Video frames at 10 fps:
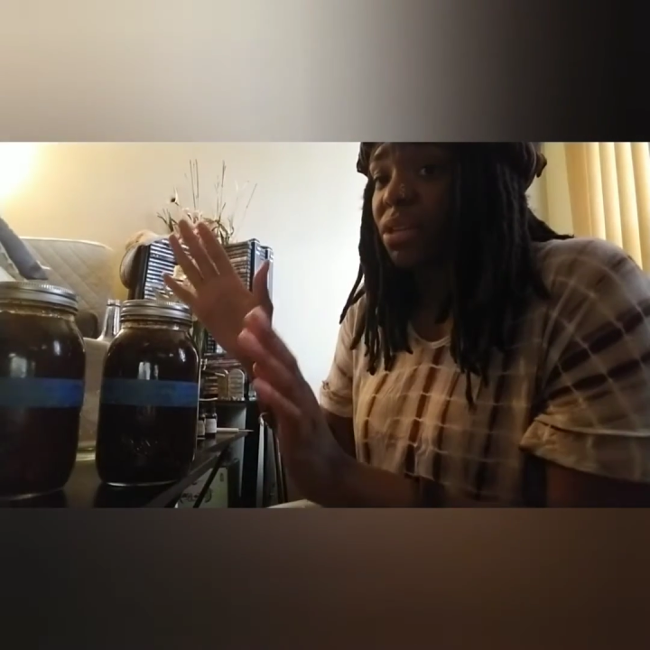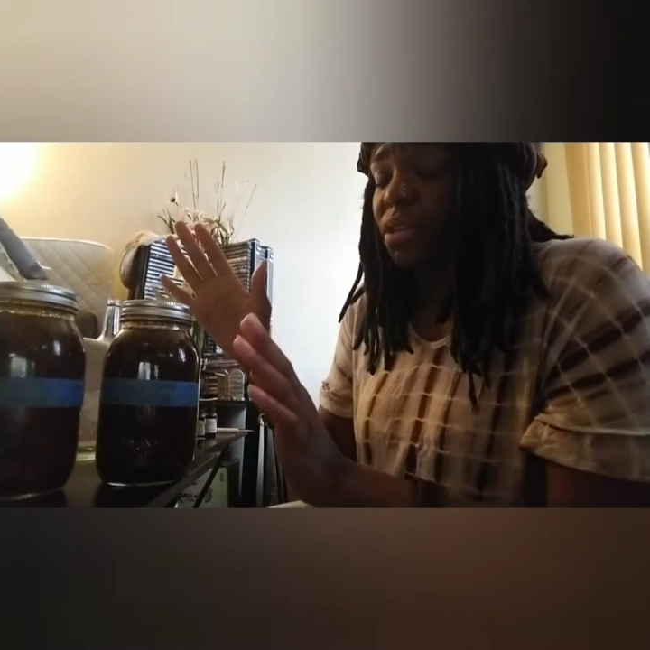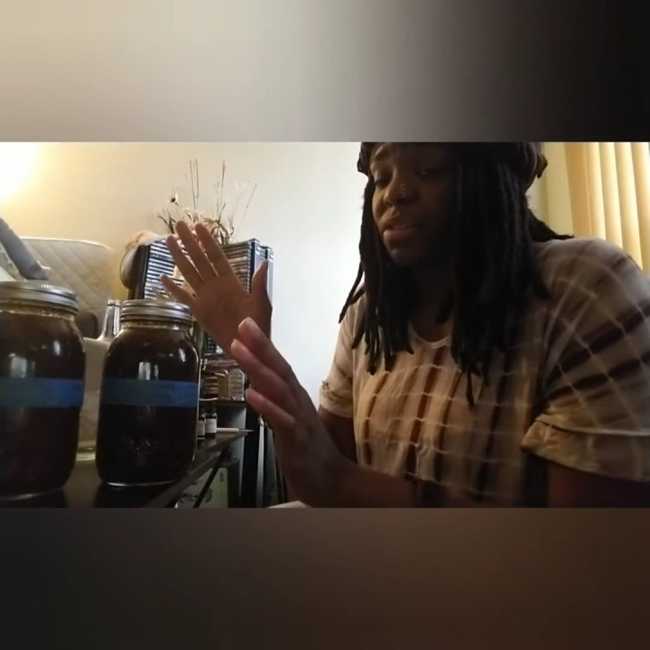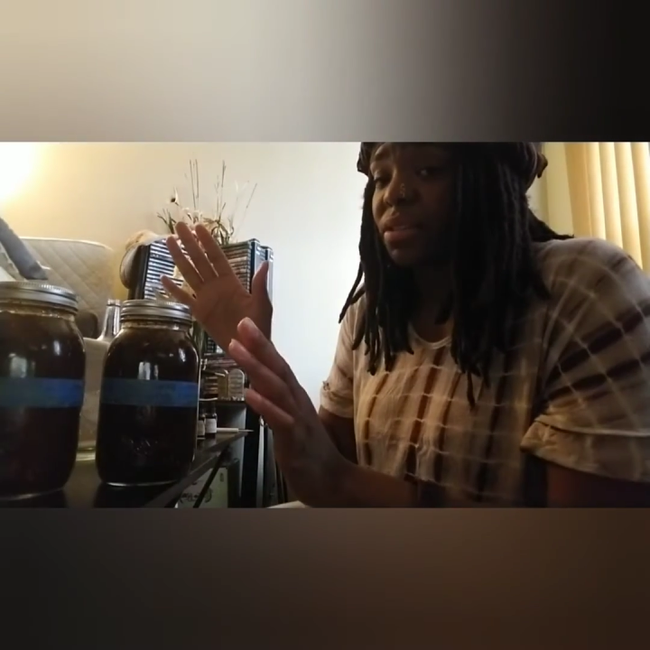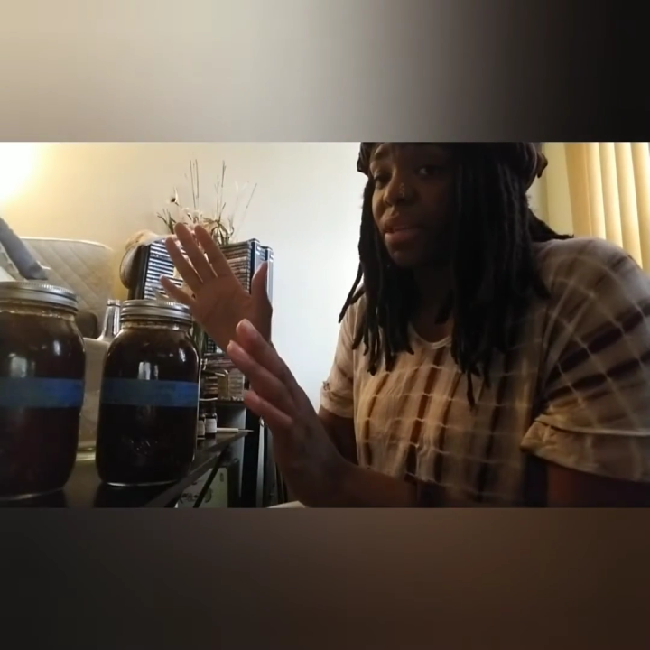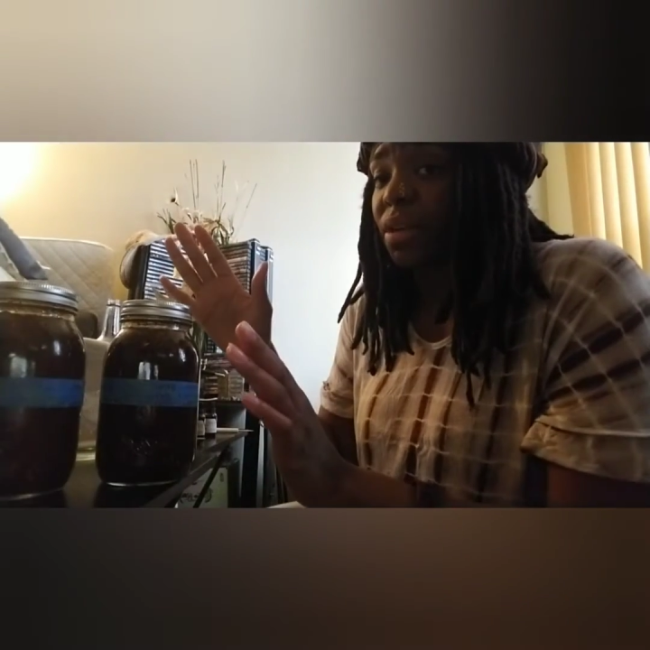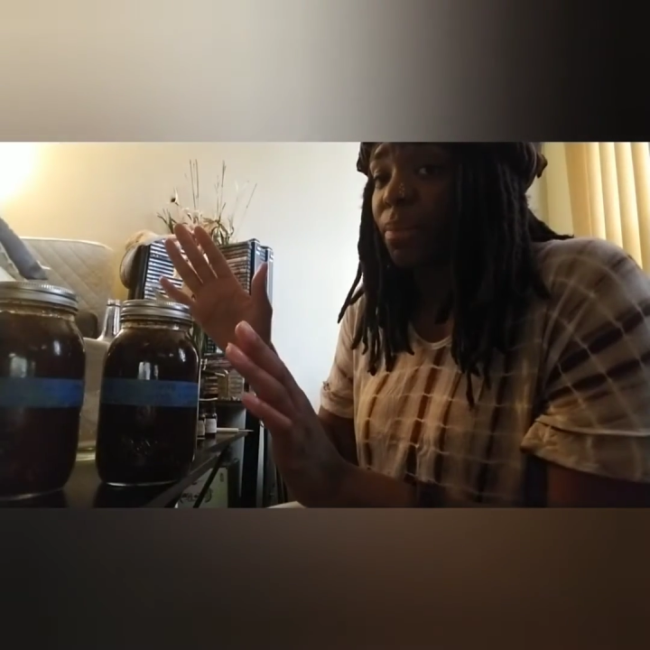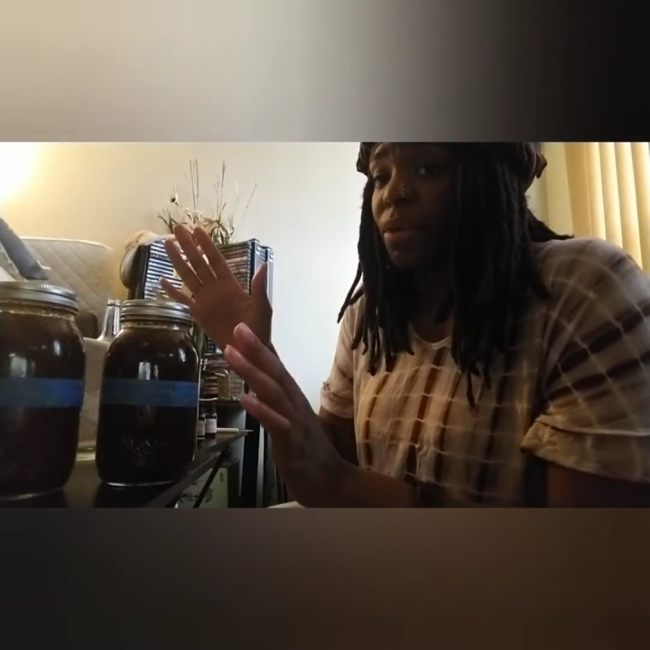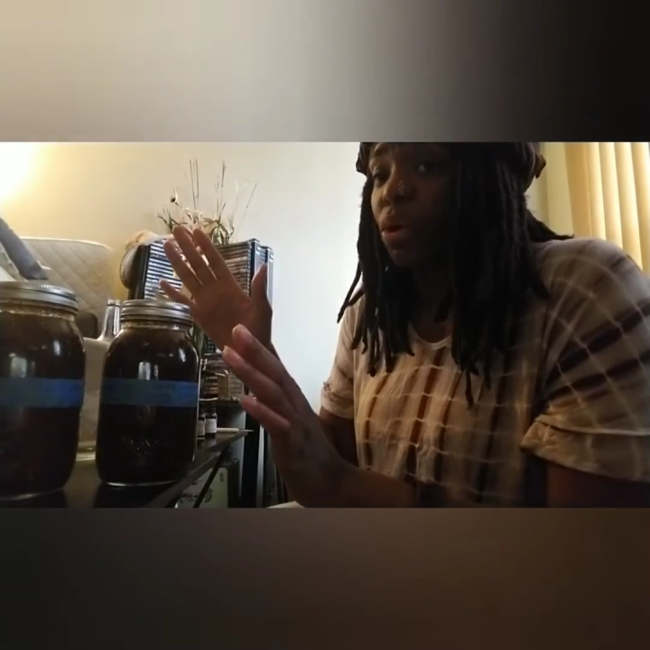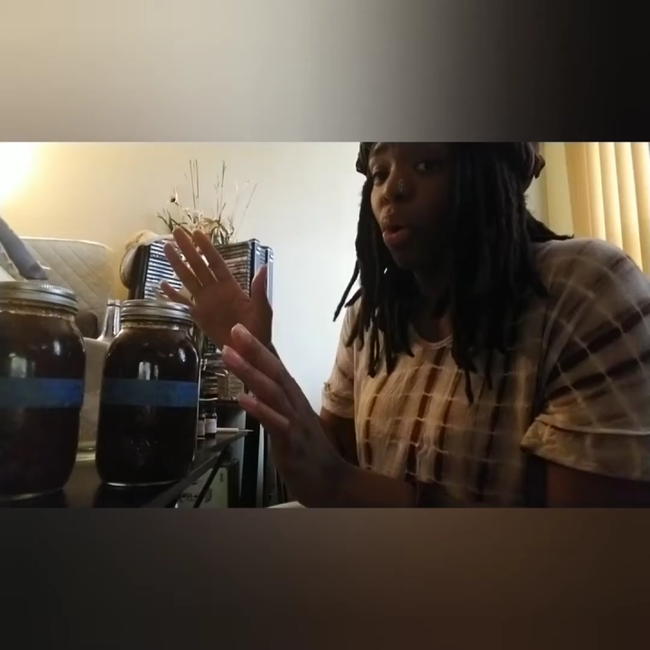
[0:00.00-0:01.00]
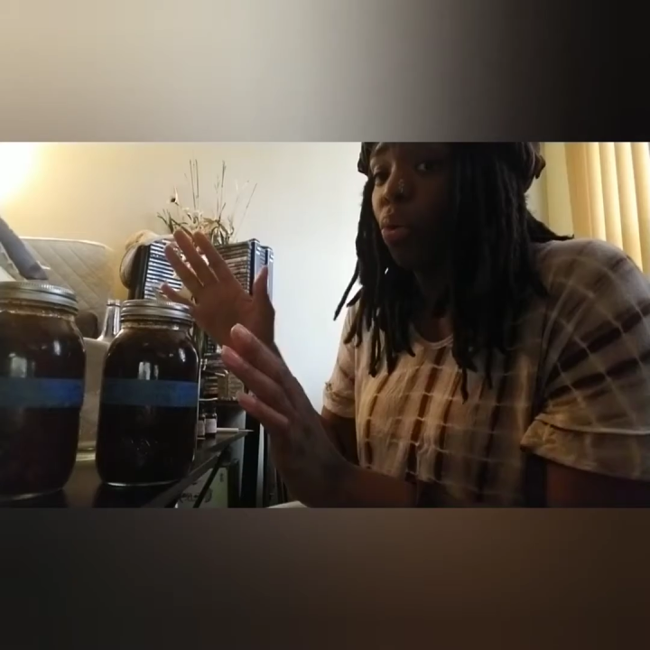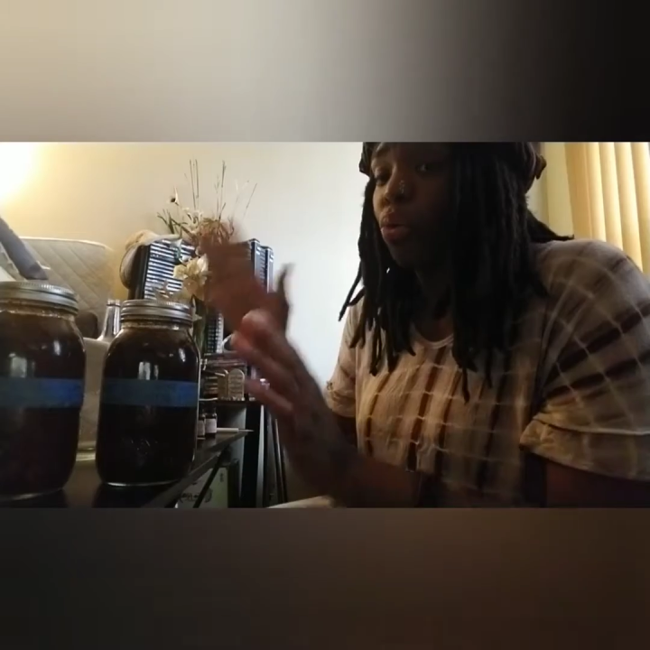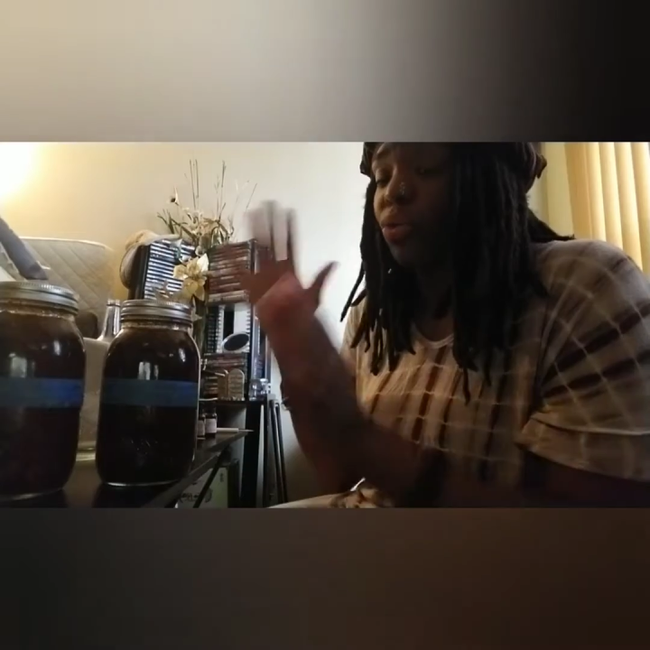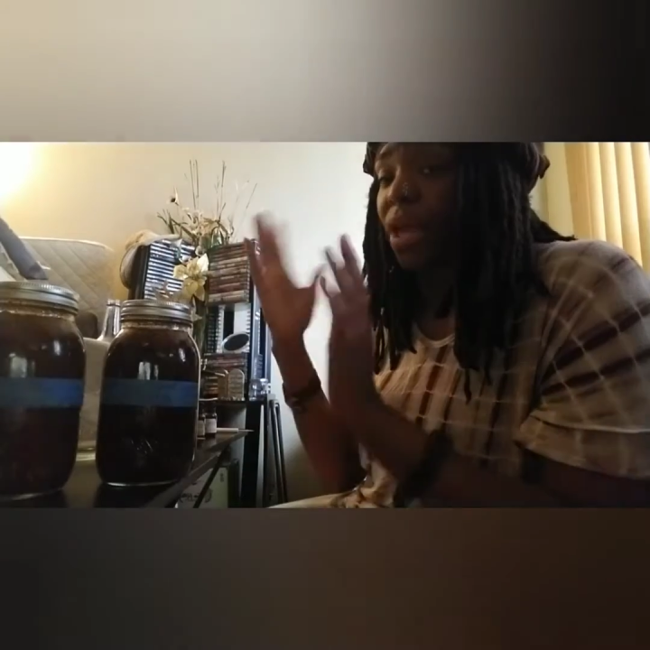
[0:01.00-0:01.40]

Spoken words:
just let it be cold